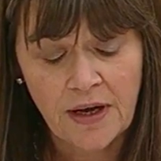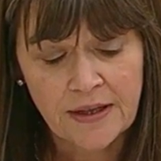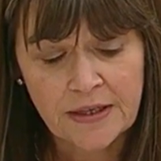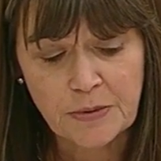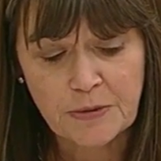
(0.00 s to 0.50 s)

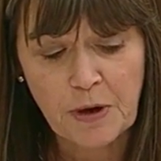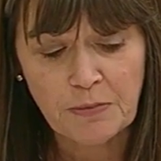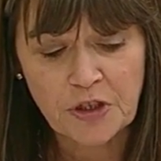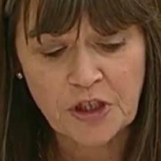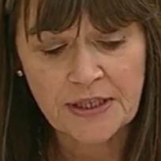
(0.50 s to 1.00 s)
This was
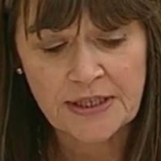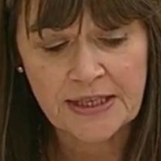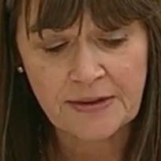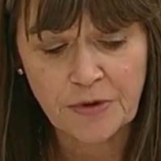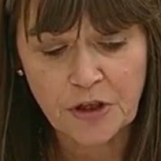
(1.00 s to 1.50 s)
published in
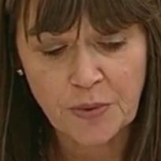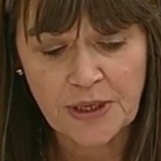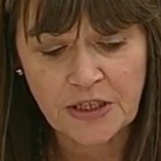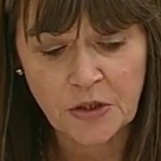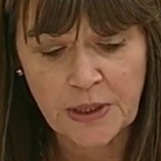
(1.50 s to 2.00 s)
December
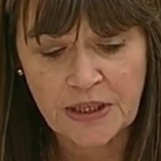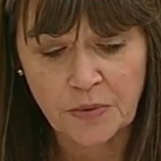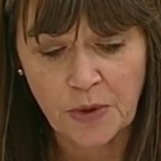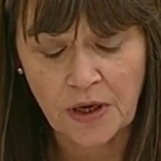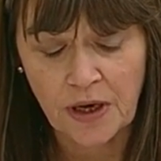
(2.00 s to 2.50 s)

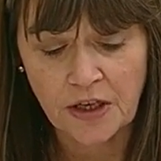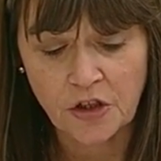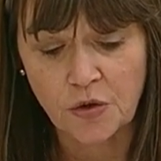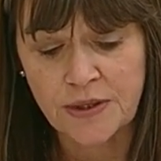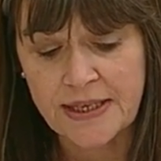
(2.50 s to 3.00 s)
2021 and
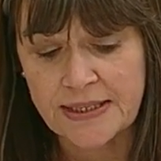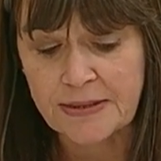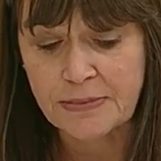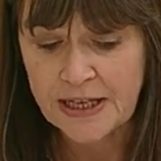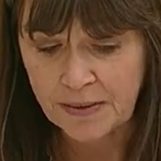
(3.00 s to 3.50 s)
showed that in
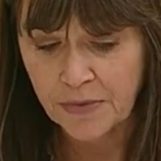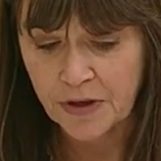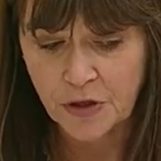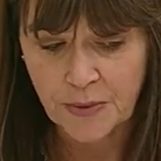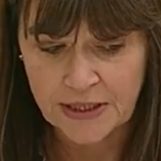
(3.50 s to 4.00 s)
September
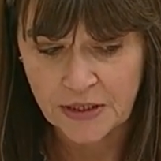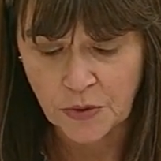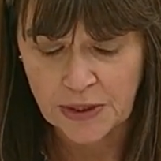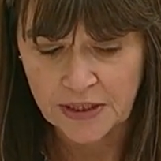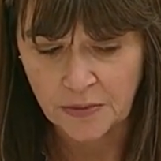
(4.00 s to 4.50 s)

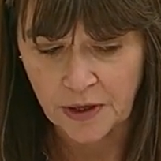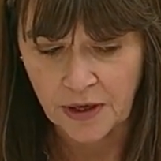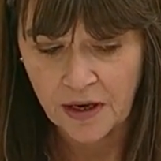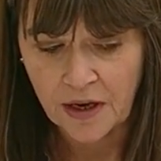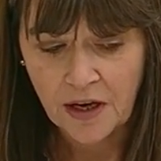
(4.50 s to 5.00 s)

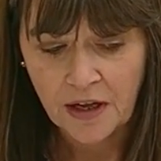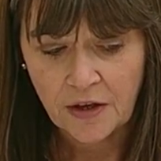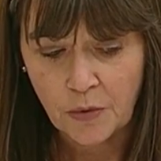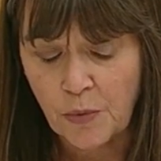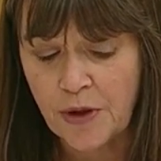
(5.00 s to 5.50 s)
2021
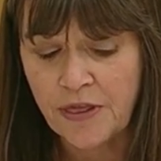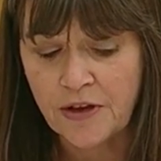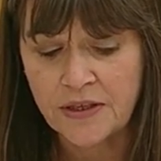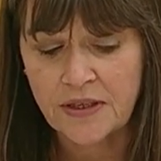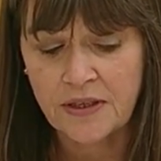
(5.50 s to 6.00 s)
there were
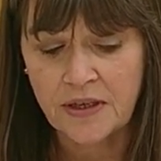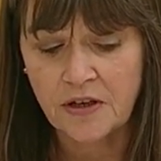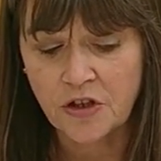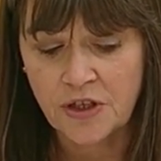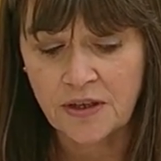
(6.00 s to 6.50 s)

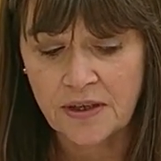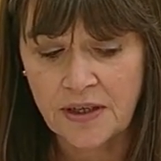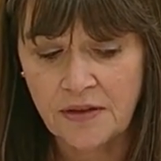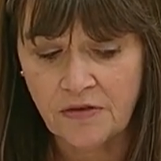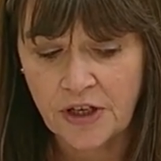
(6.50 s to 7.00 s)

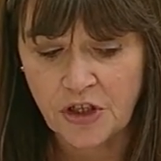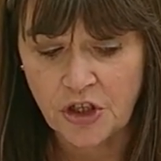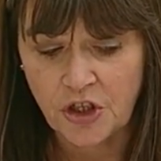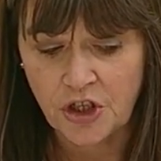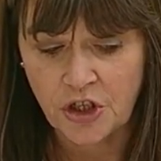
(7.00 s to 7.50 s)
1,303
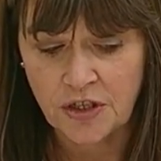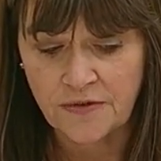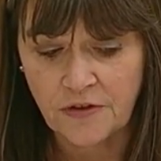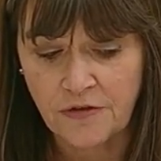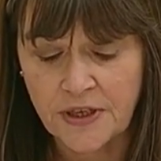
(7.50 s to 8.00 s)
registrations
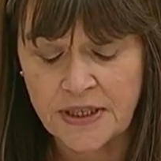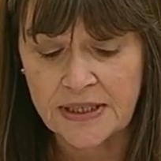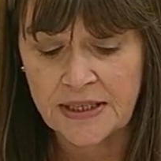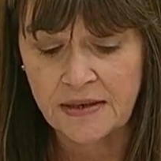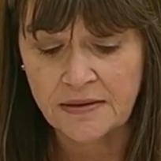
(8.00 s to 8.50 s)
for funded
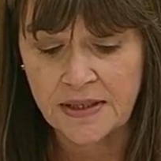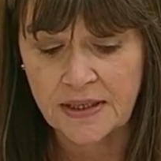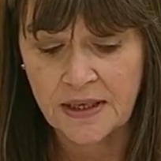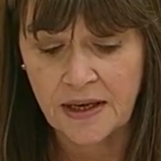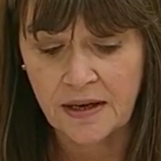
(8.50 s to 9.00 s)

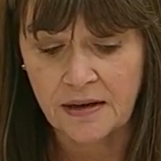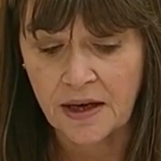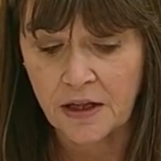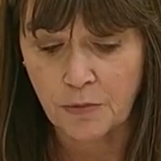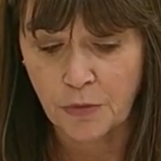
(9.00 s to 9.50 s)
ELC in
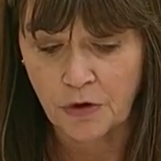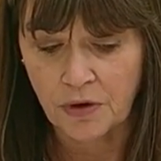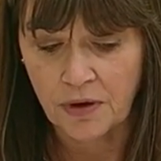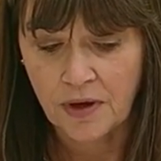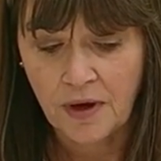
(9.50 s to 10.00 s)
Argyll and Bute,
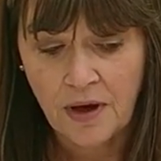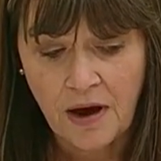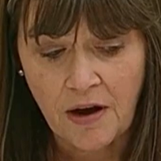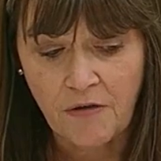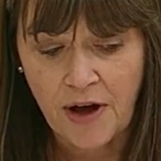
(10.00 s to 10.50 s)

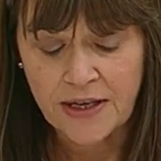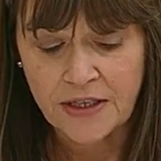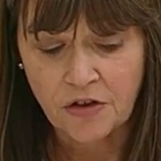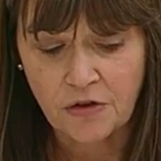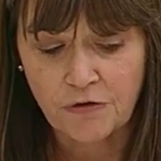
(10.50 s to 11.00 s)
a
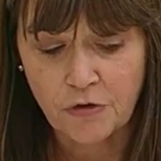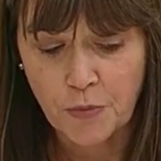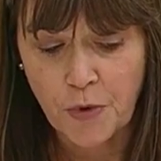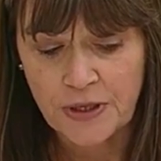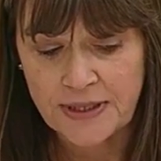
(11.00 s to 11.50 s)
rise of
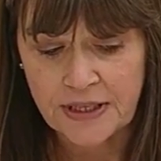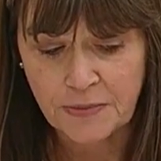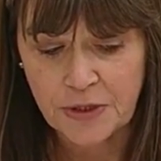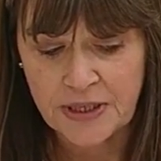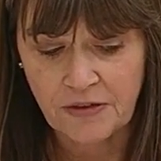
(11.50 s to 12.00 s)

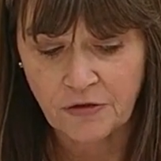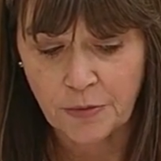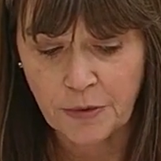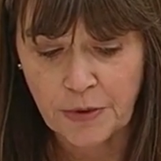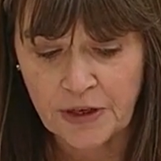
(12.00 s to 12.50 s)
4.6%
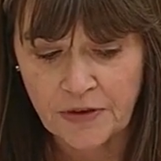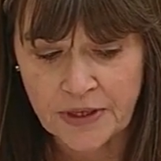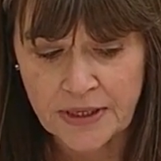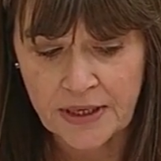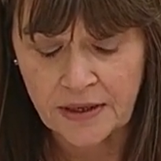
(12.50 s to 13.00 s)
from the
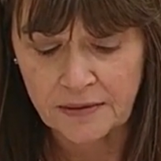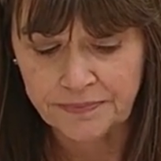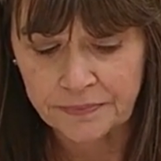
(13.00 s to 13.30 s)
previous year.